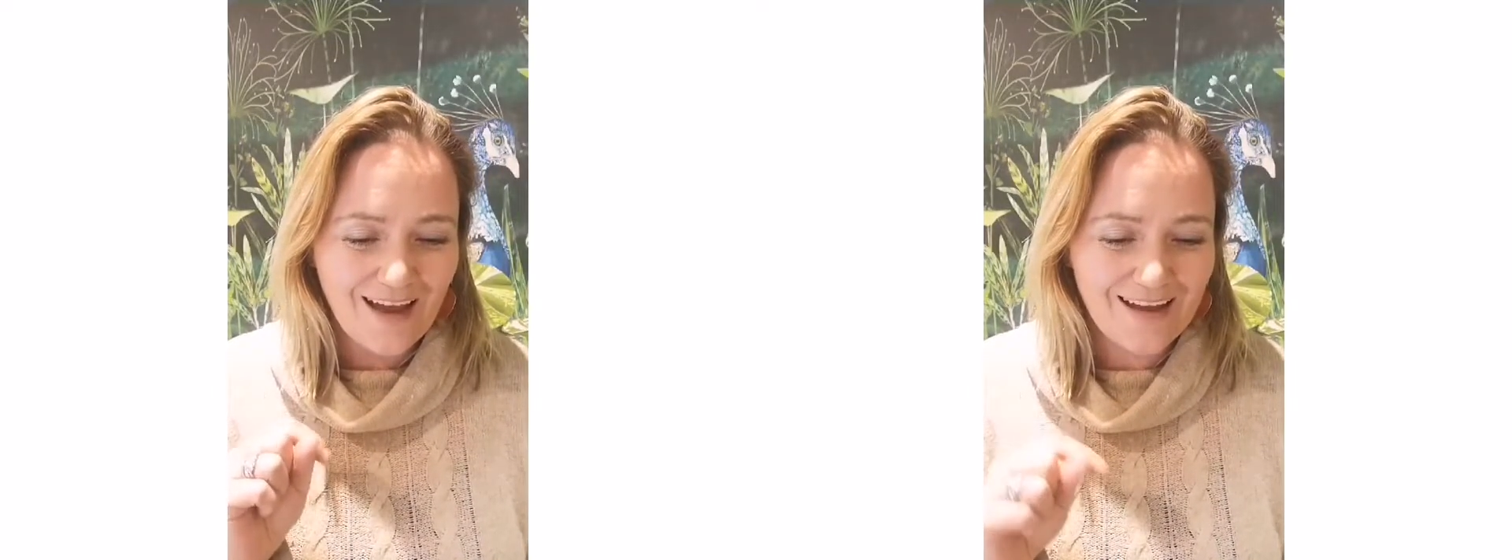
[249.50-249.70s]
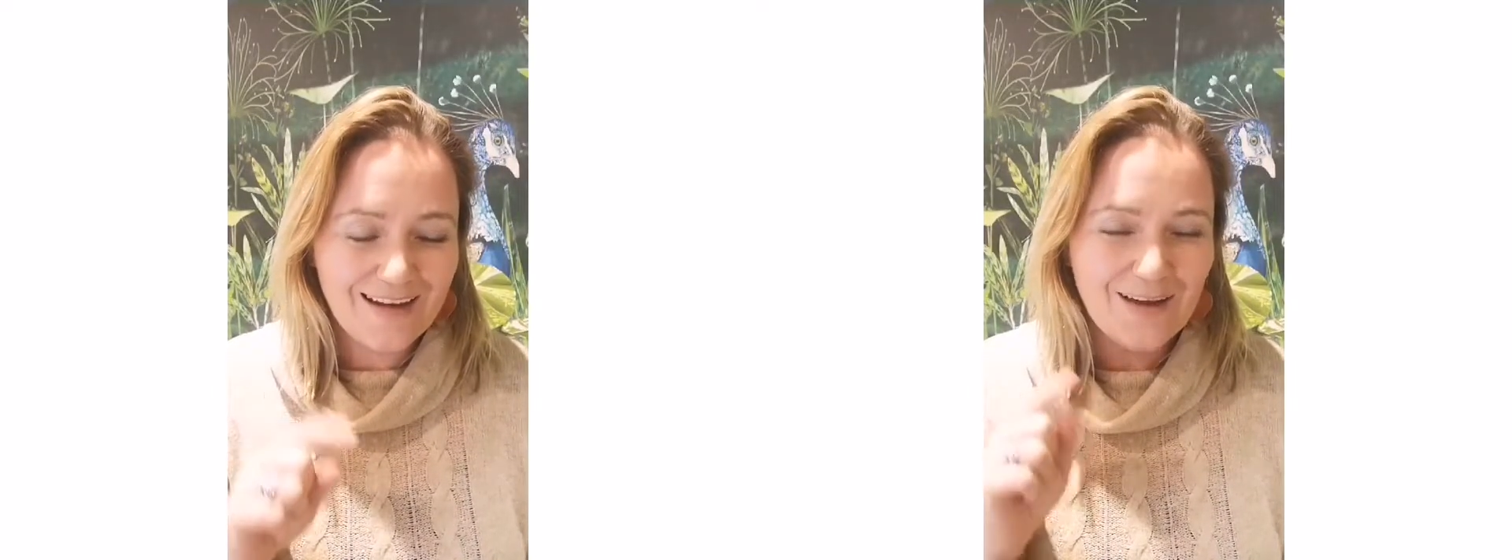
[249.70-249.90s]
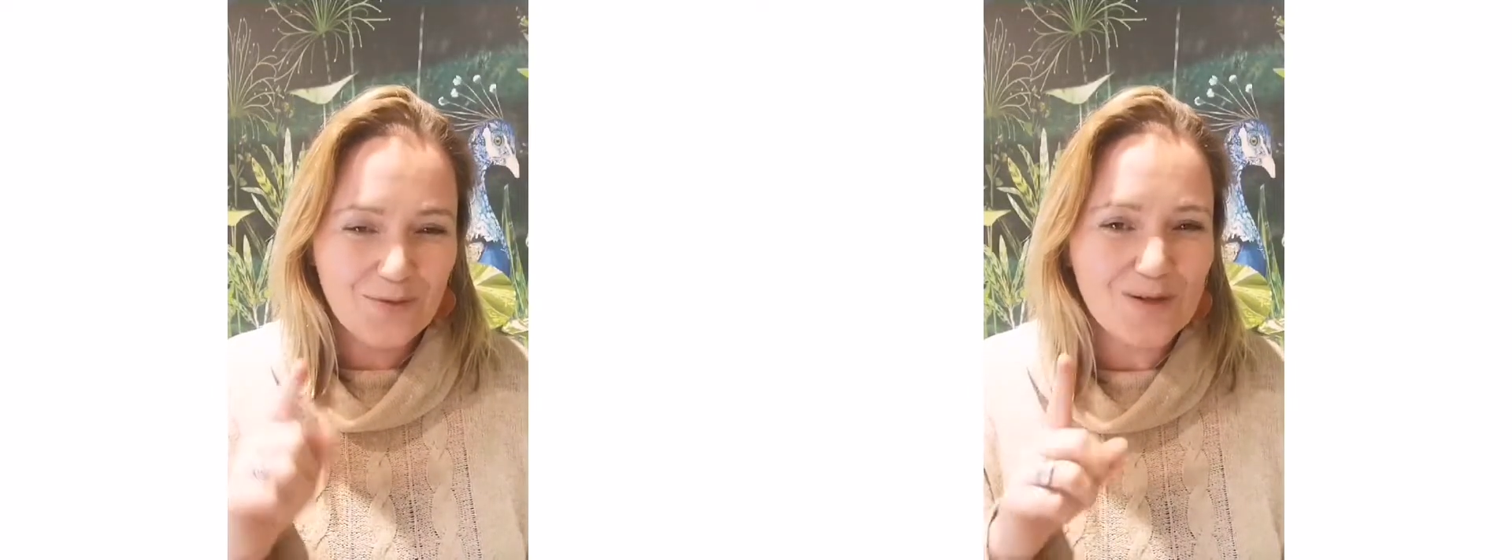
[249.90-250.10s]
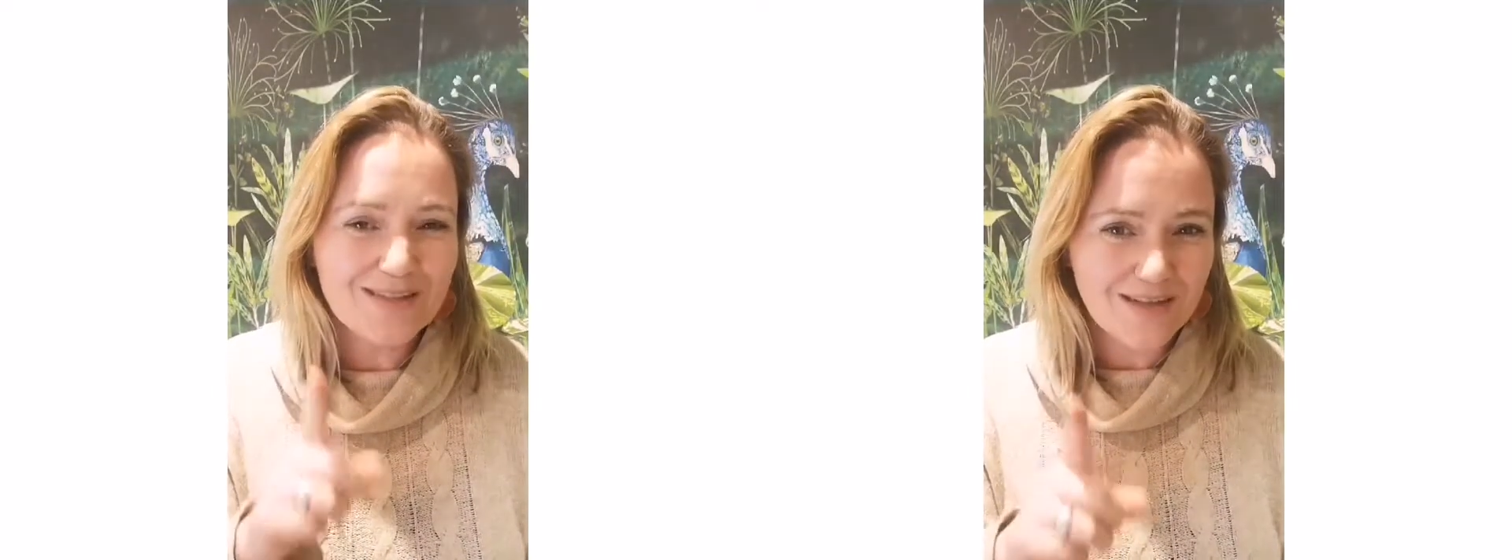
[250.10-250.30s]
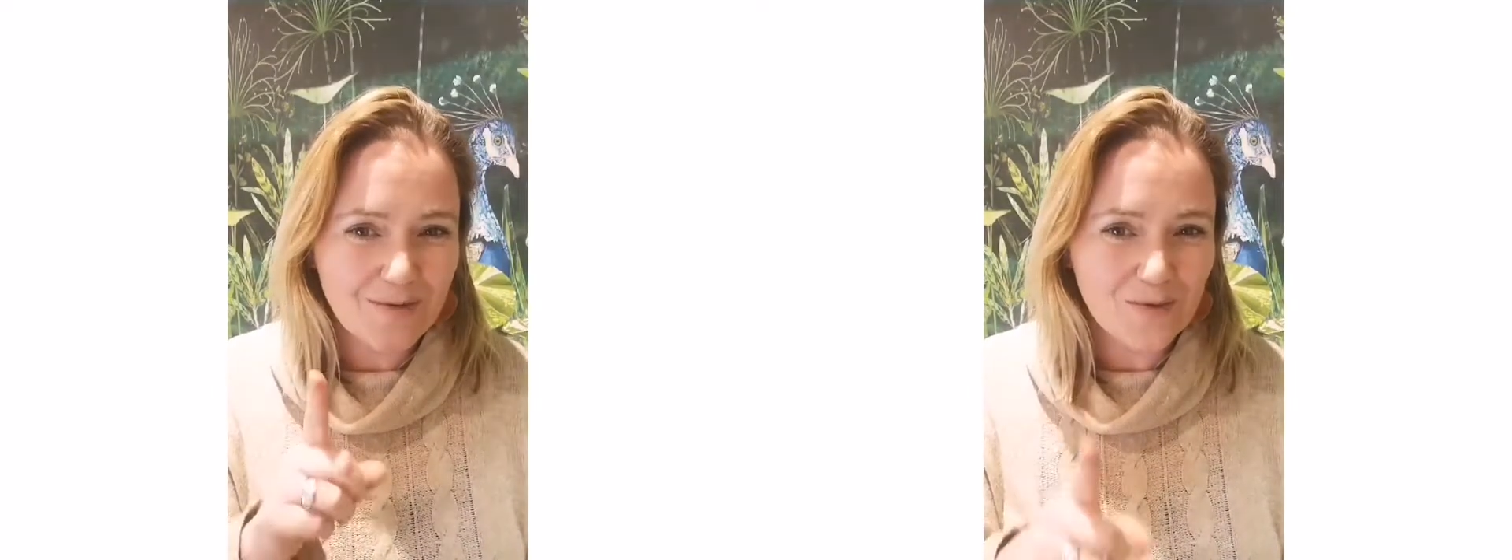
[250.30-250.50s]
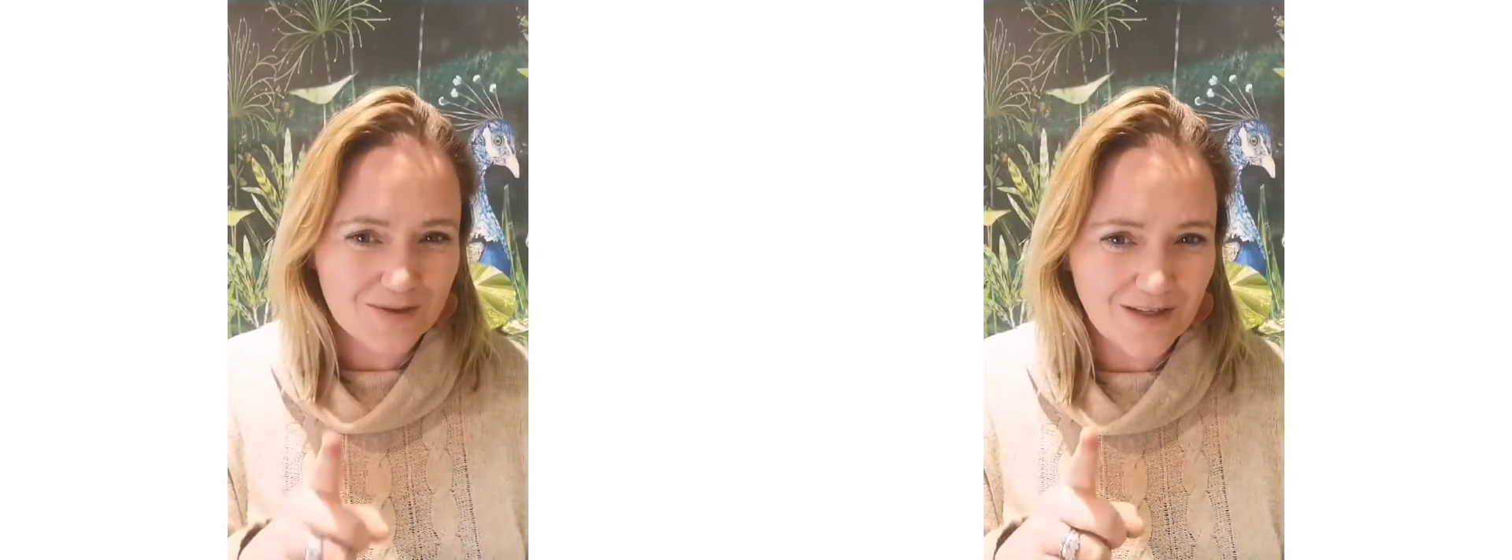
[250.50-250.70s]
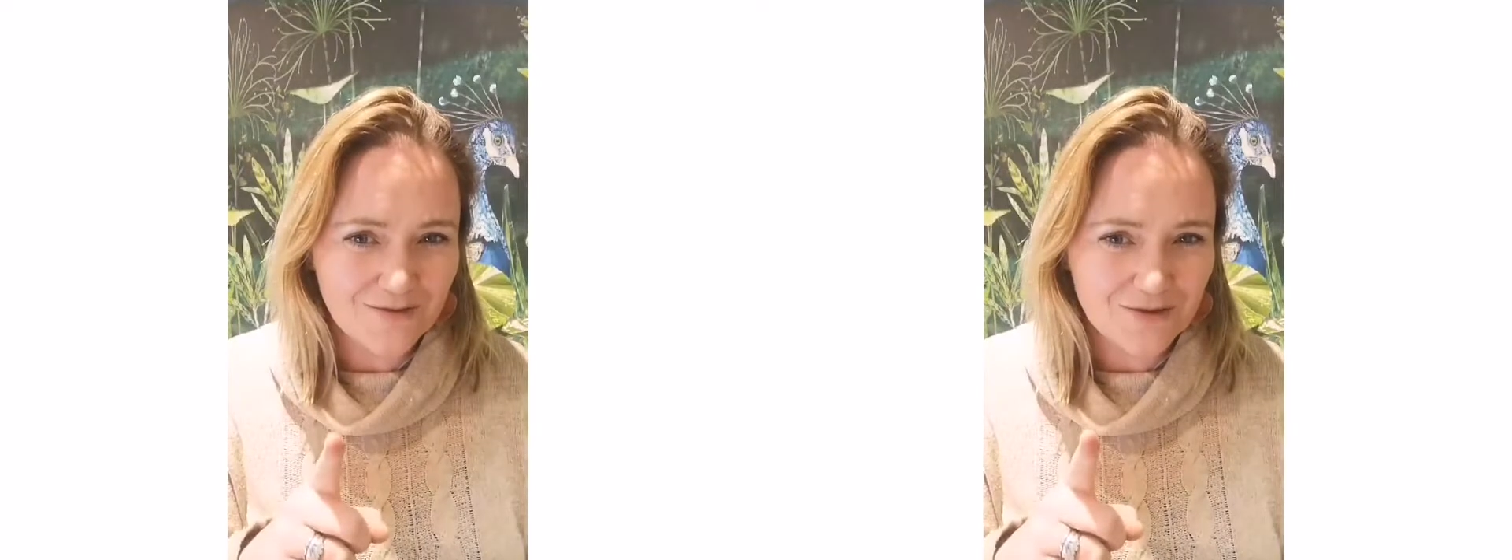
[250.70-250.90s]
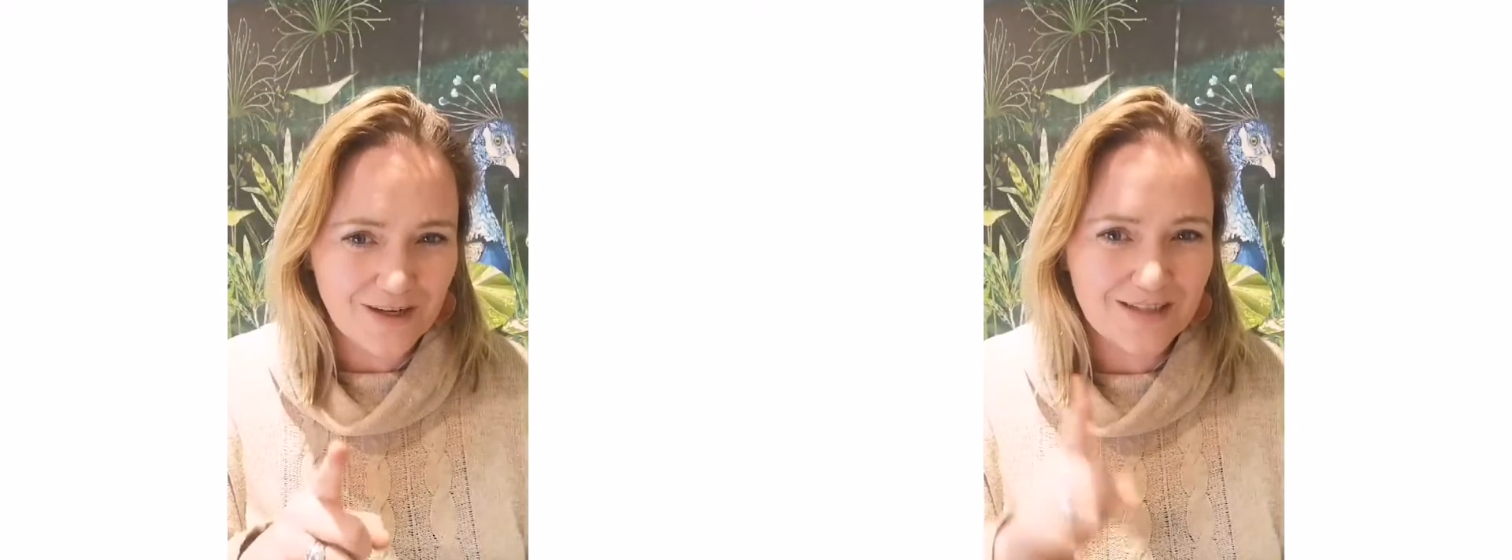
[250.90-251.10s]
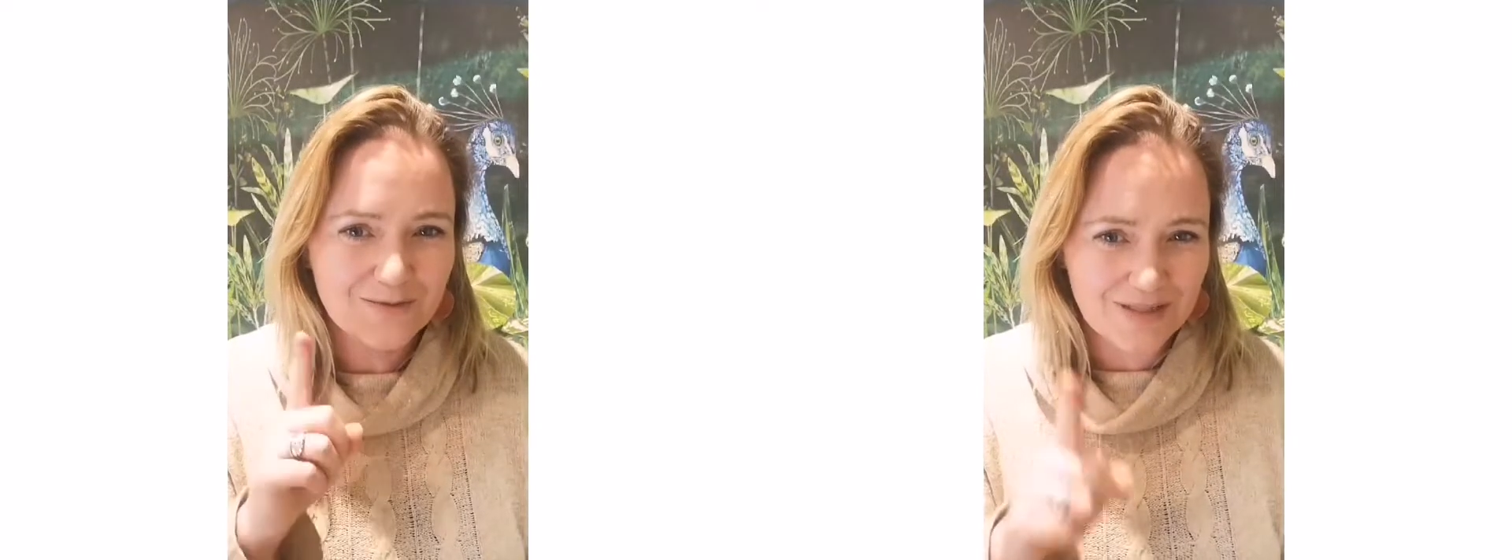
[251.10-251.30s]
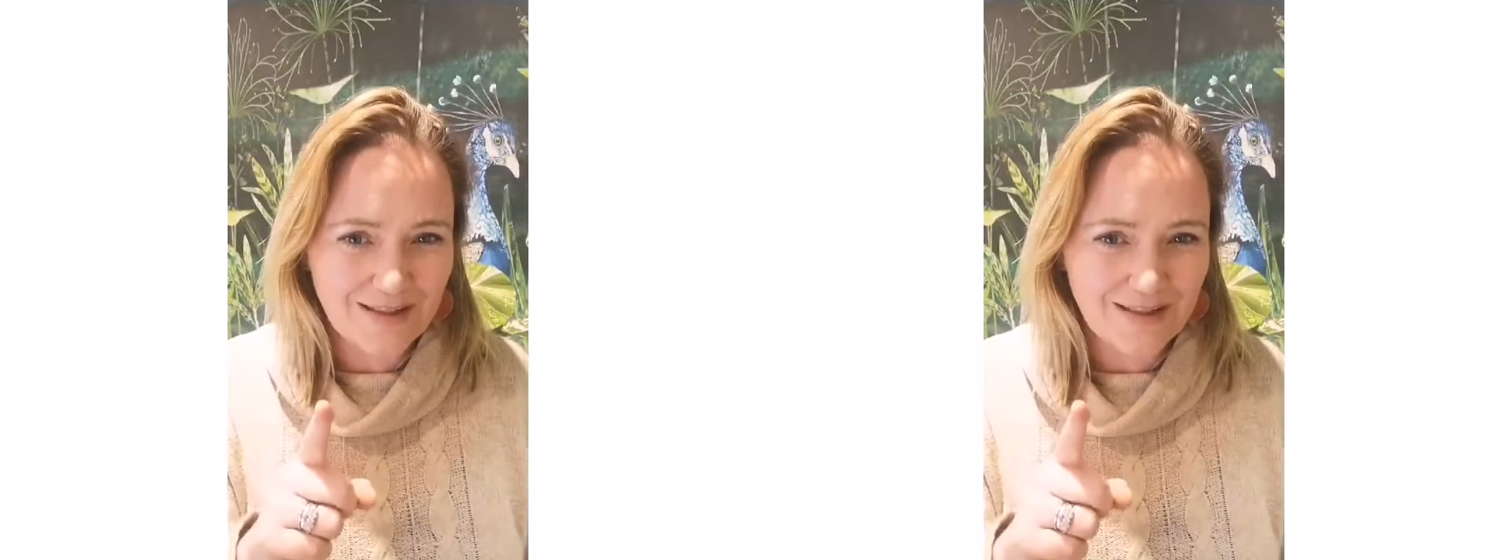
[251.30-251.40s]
yet the one time I was overdressed was at